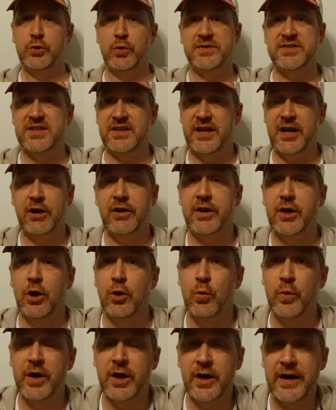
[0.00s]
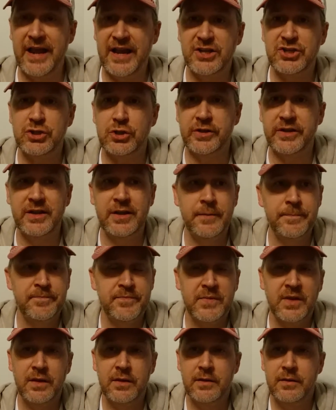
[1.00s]
to do a scenario where actually
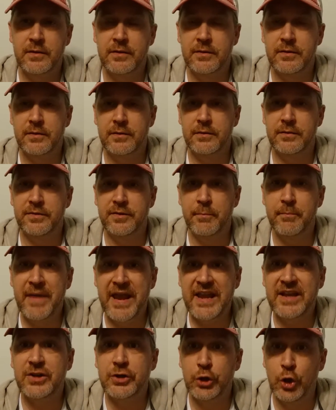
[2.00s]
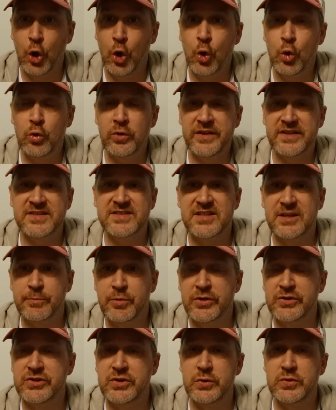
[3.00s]
the main goal is
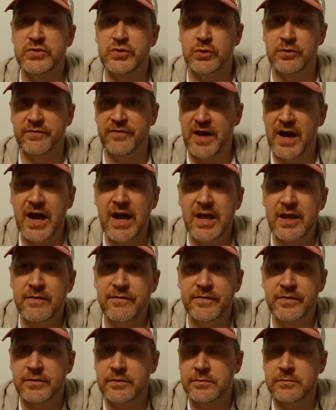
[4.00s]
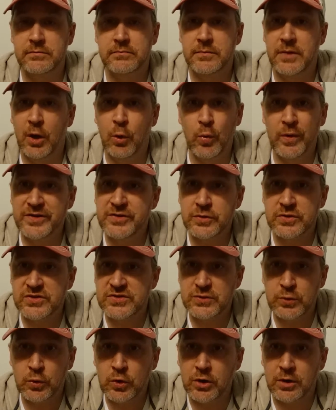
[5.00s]
simply to survive a winter
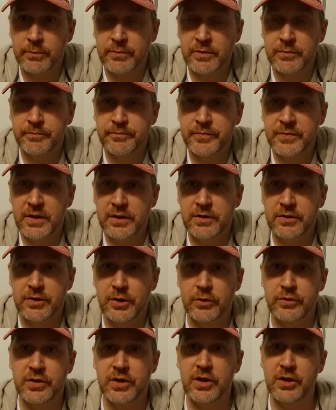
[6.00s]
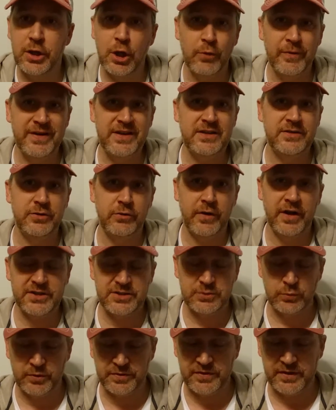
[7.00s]
storm. You know, you could go any
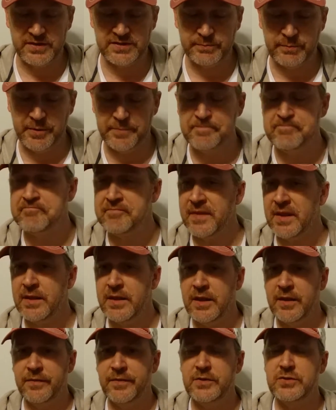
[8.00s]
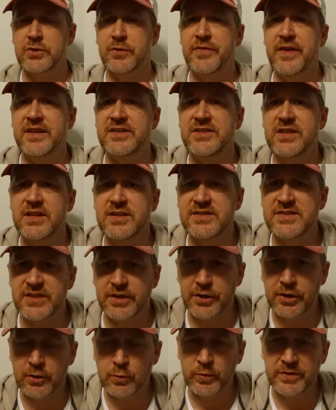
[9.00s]
direction with this, but these are things to
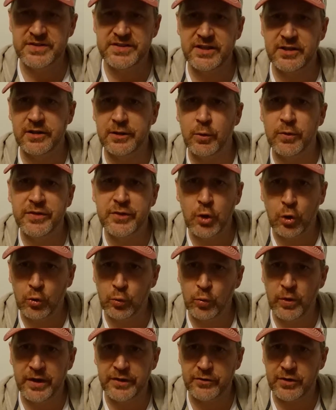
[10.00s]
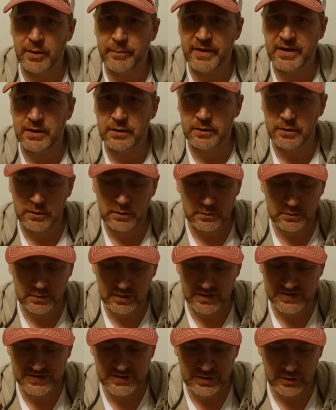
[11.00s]
consider when dealing with cold weather. I made a little
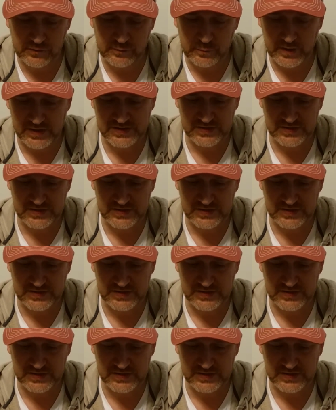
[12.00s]
list here for